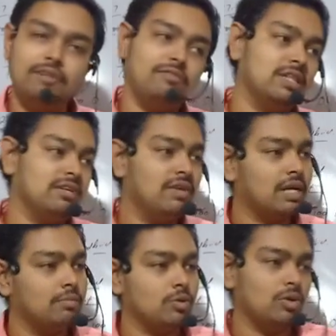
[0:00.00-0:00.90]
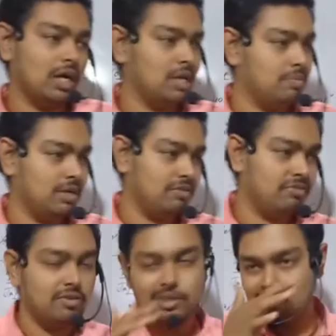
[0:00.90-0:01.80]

everything will come to IEPF.